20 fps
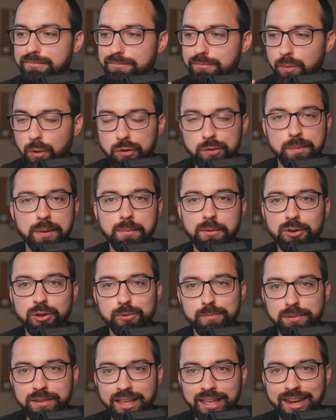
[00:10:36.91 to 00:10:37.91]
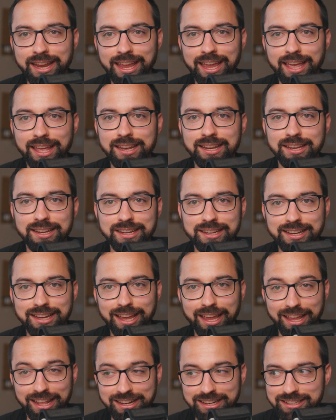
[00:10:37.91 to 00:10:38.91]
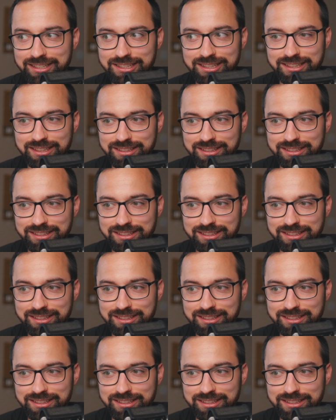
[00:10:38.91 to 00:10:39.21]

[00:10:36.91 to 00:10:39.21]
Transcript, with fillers: Most people don't plan ahead and